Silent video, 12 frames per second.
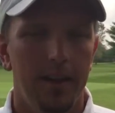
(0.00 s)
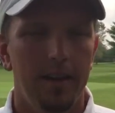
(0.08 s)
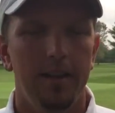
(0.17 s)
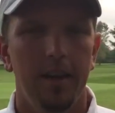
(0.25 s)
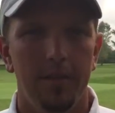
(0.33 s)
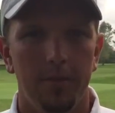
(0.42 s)

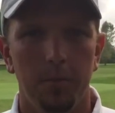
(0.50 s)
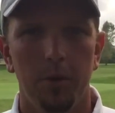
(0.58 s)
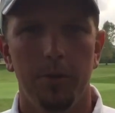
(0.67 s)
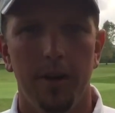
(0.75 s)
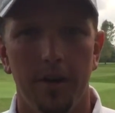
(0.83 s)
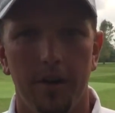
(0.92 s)
today for
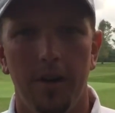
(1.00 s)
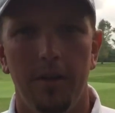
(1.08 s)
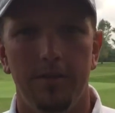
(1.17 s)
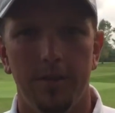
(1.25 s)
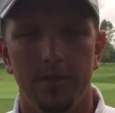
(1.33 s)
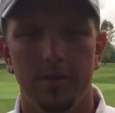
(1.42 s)
Blue Raider
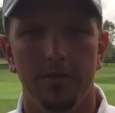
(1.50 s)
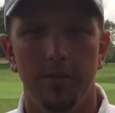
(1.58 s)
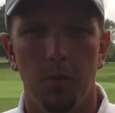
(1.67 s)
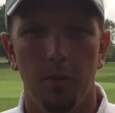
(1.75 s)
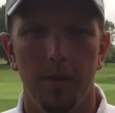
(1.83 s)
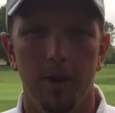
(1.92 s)
golf, first and
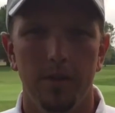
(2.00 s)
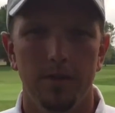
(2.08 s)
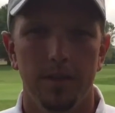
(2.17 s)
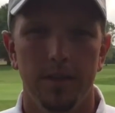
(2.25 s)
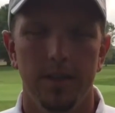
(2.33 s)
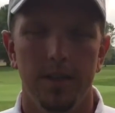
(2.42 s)

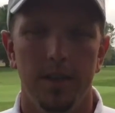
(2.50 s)
foremost.